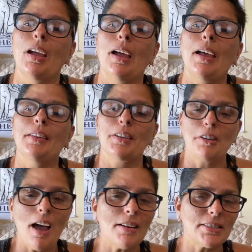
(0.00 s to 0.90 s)
And the
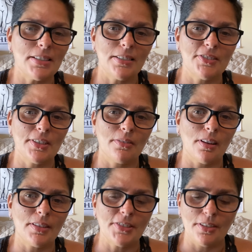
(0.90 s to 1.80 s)
crowning tendency where
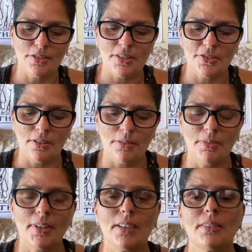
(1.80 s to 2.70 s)
all this energy is going,
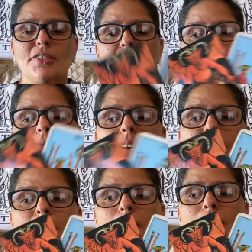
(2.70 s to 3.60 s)
we've got the Six of
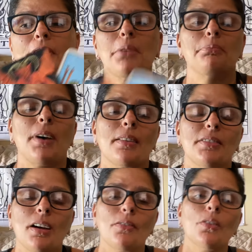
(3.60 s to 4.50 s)
Wands clarified by the
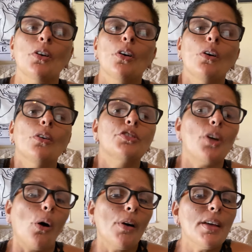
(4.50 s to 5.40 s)
Devil.
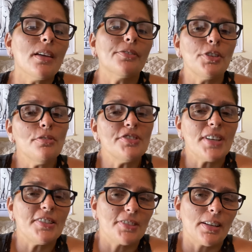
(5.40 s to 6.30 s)
So if you
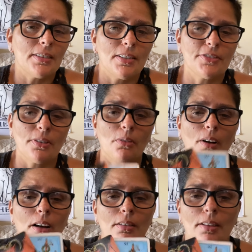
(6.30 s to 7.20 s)
stay stuck in this for a
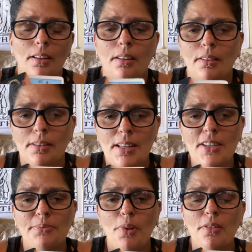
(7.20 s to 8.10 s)
while,
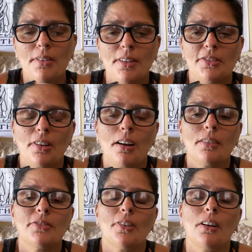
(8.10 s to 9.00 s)
these both of these
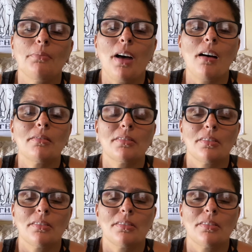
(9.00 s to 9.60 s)
cards are about